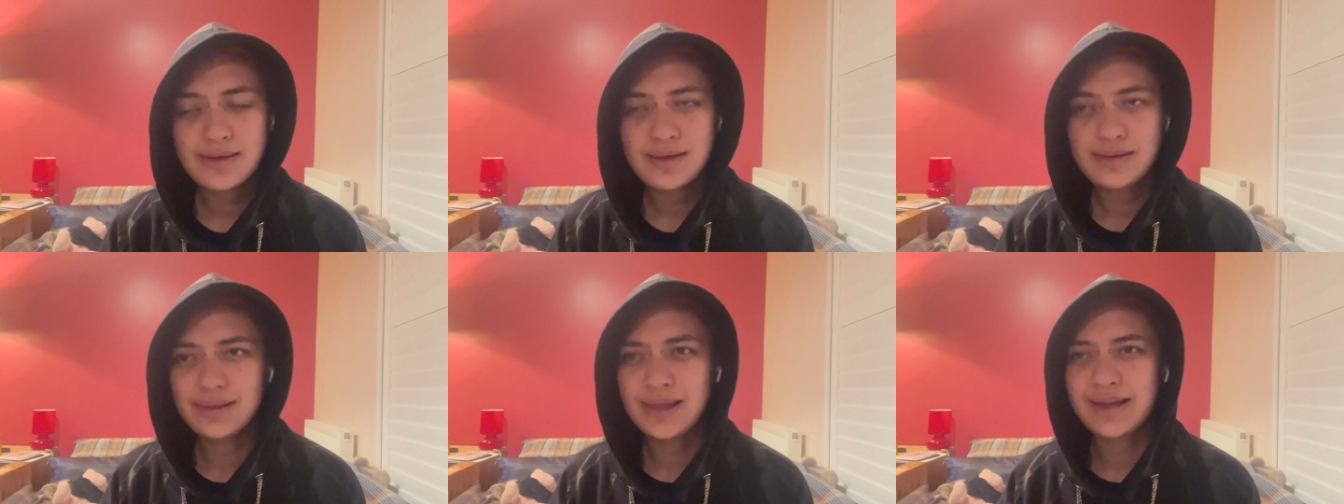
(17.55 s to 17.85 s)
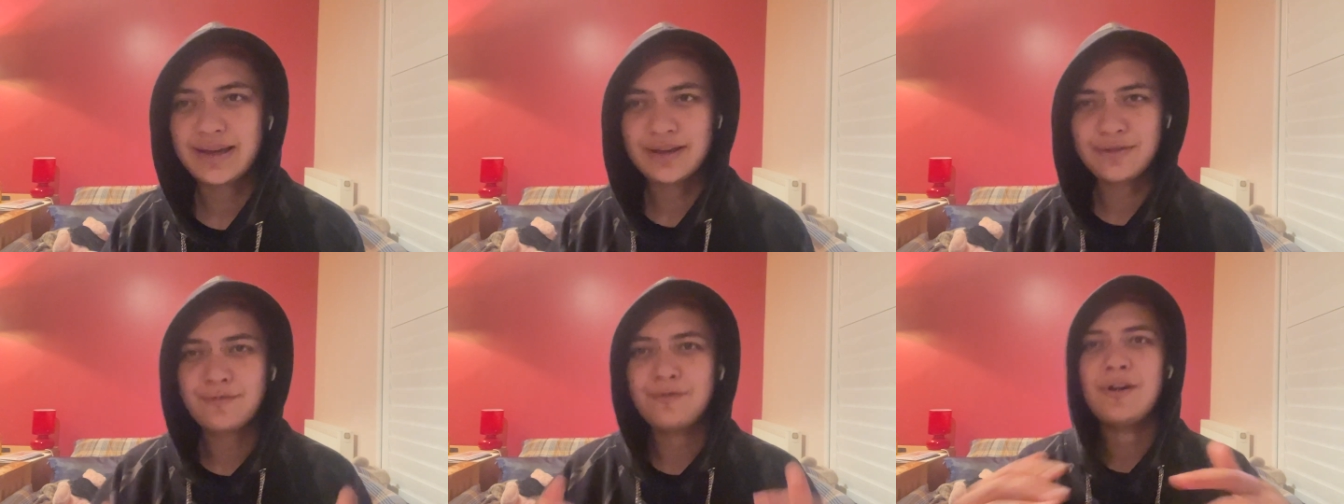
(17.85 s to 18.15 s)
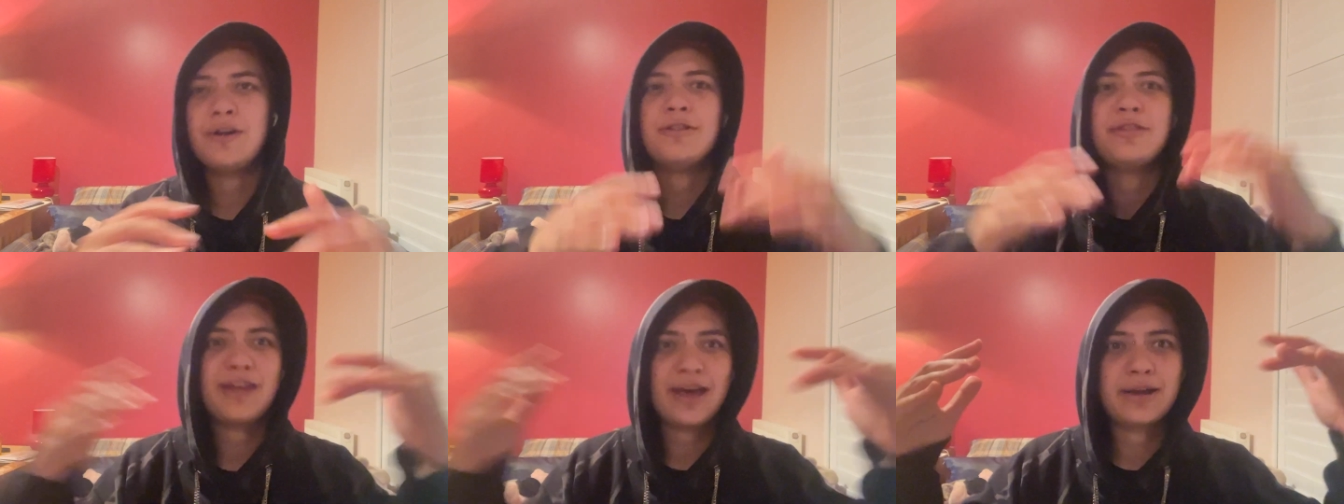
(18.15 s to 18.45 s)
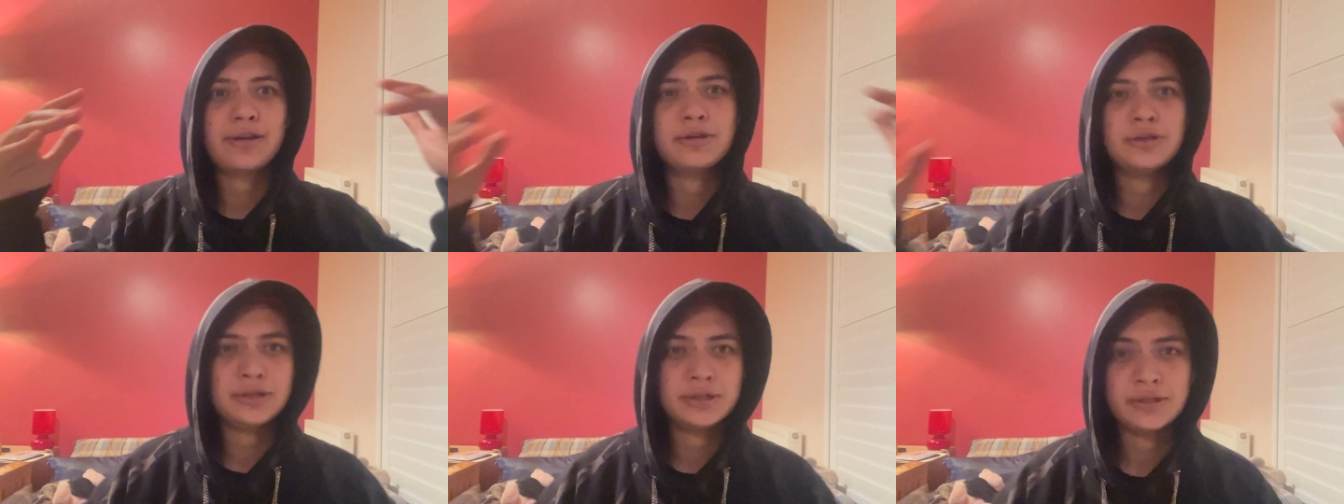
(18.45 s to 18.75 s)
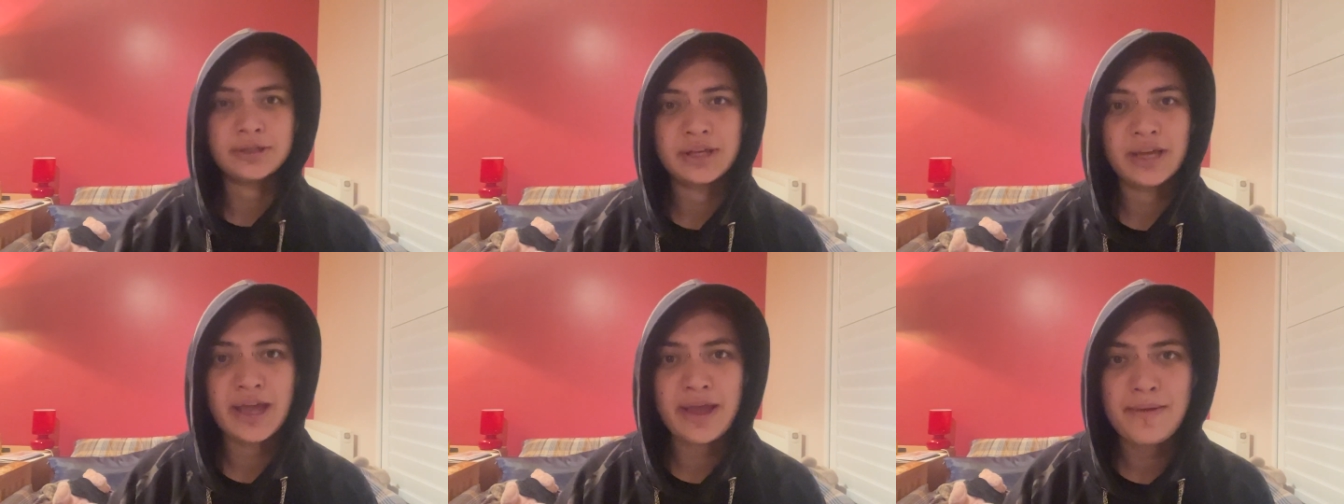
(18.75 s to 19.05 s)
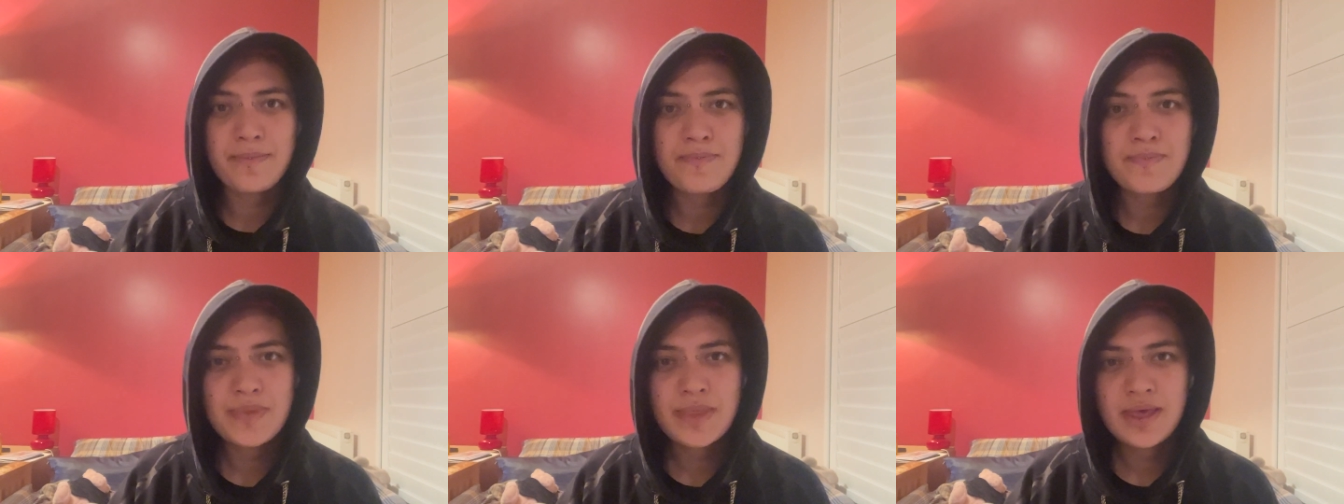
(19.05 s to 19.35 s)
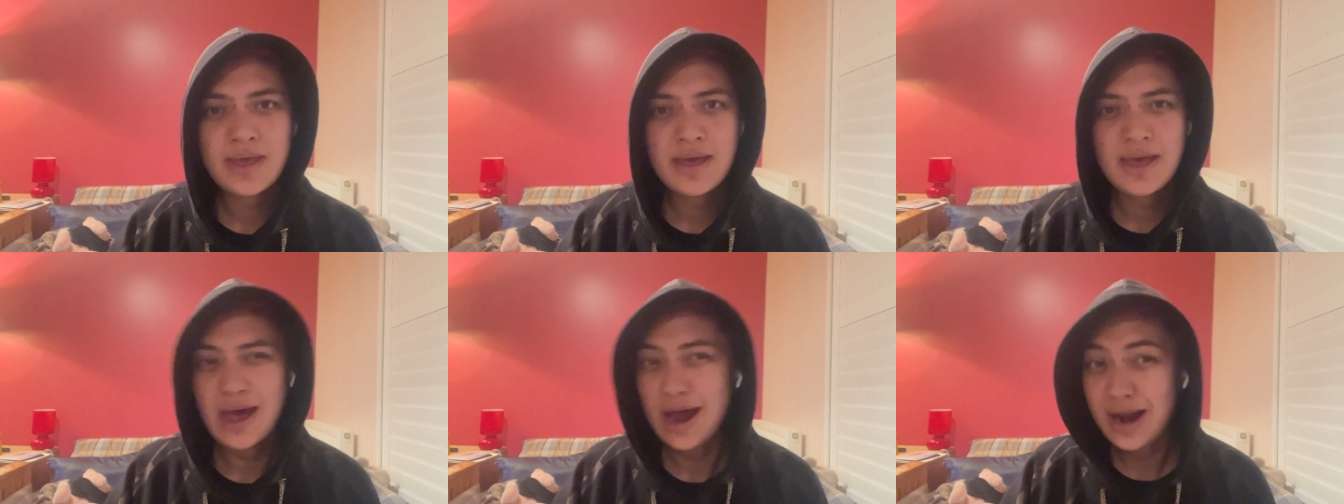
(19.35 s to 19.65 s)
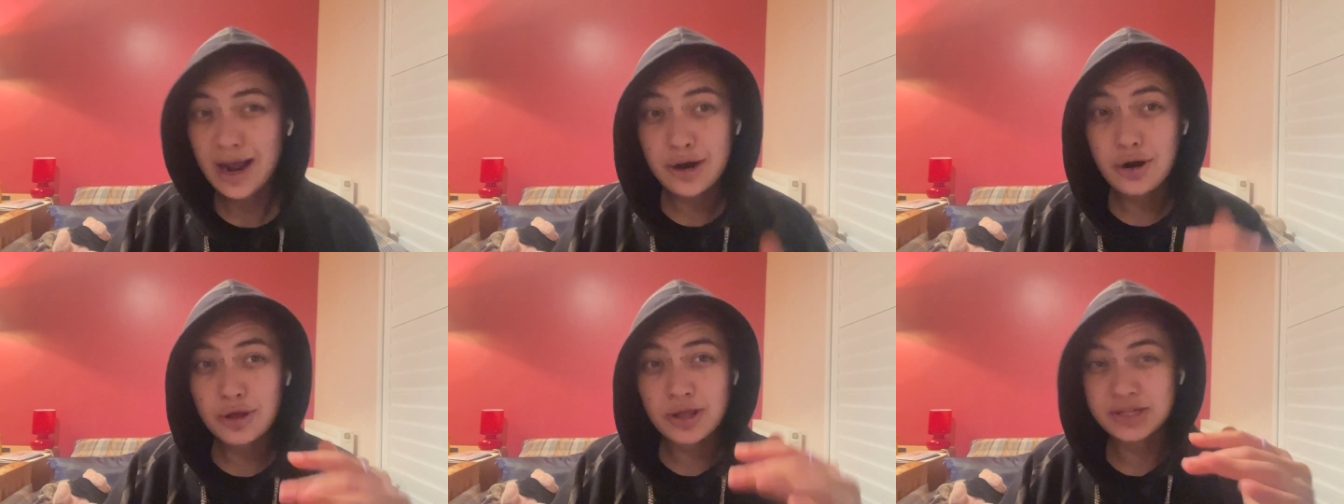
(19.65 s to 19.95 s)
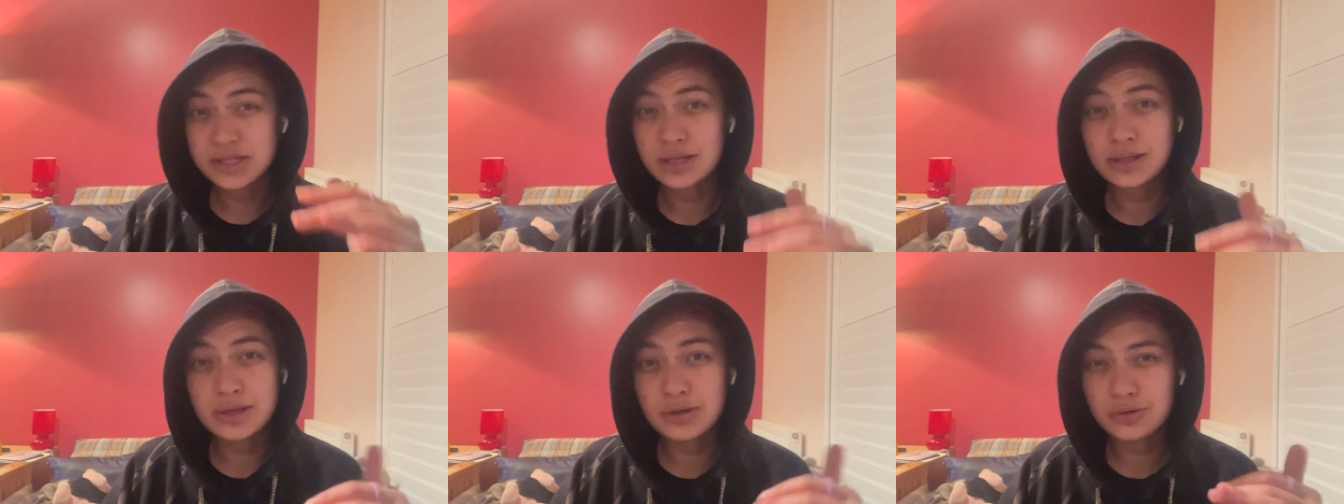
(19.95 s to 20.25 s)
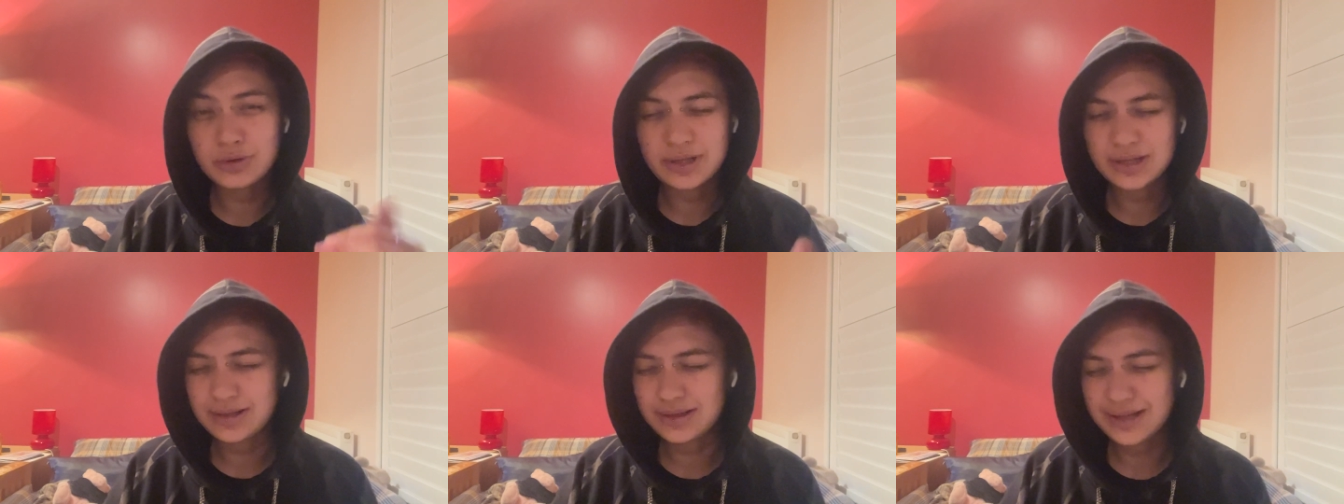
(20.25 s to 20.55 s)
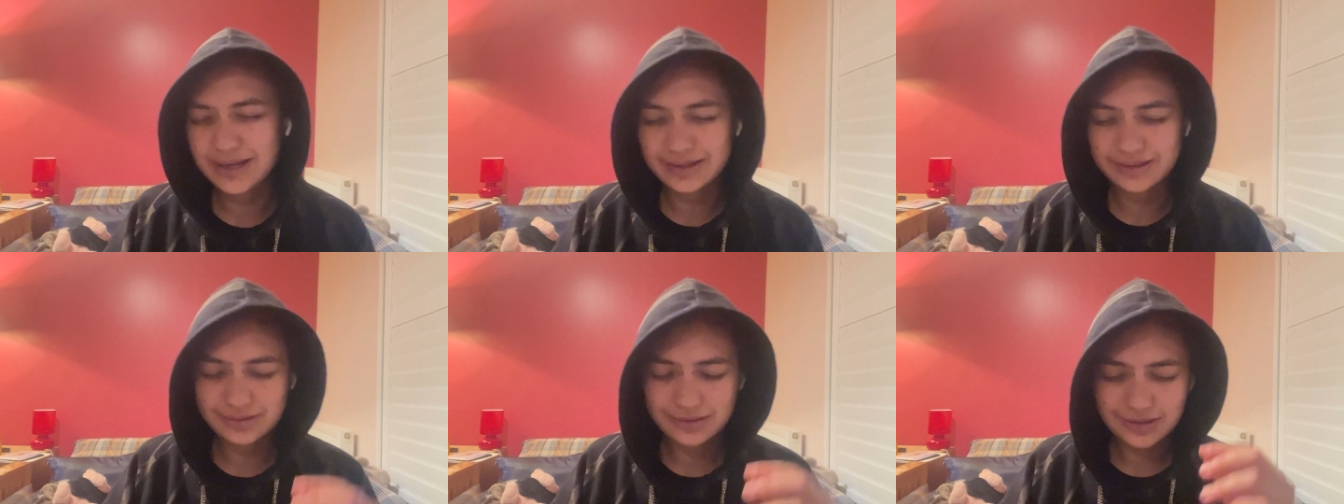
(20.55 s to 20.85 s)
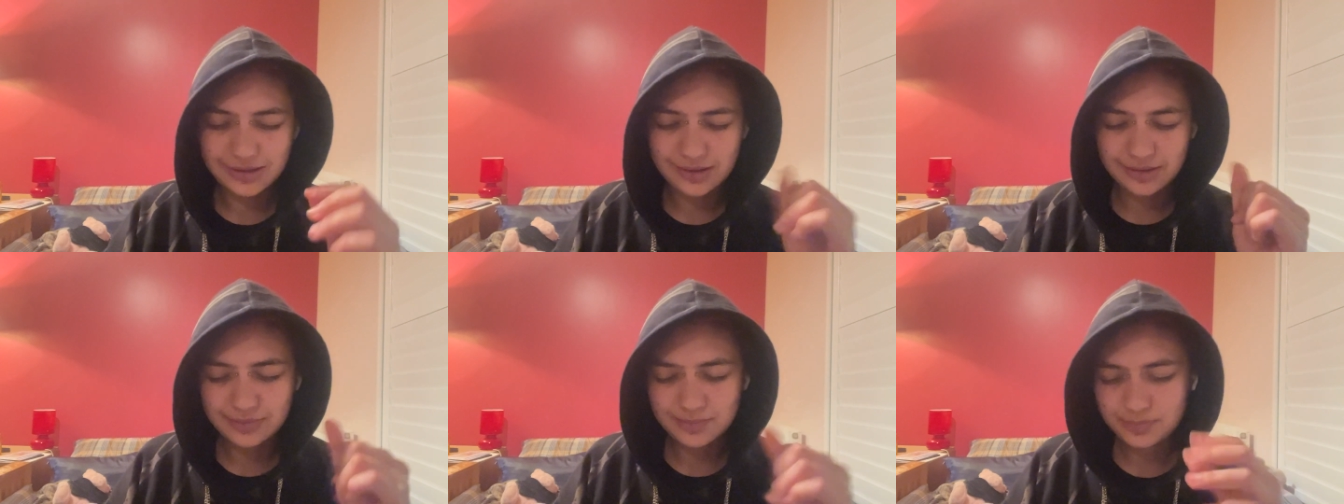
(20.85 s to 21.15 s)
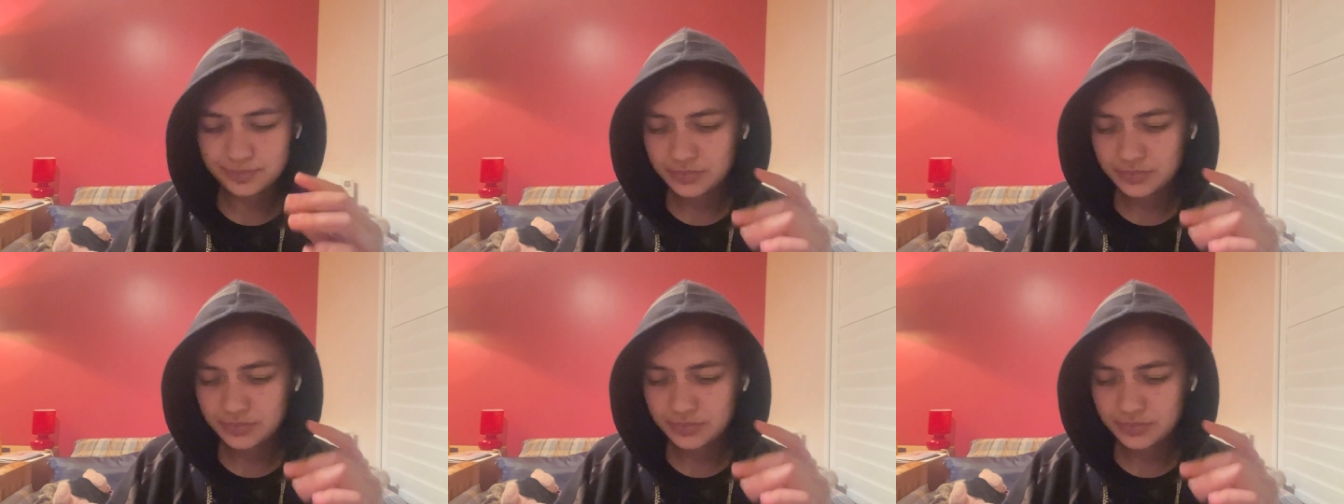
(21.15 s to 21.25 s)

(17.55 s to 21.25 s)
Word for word: Like, it felt that good, okay? And I know that's a little, like, uh,